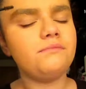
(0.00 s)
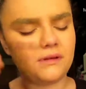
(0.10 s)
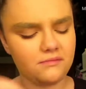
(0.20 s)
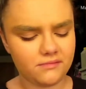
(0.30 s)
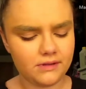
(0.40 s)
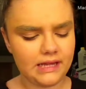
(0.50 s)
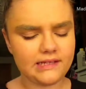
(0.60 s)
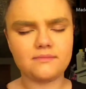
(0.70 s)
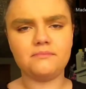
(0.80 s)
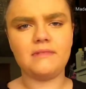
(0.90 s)
Yep,
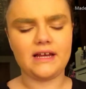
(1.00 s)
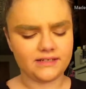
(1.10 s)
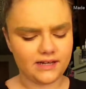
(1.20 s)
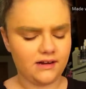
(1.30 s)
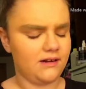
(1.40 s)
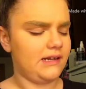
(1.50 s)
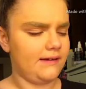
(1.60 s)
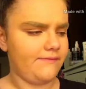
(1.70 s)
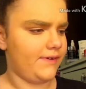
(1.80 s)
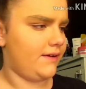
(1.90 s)
that's mascara, uh,
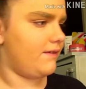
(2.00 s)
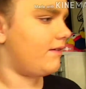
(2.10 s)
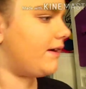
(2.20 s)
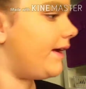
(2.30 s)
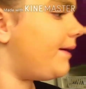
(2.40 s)
not for you. Okay.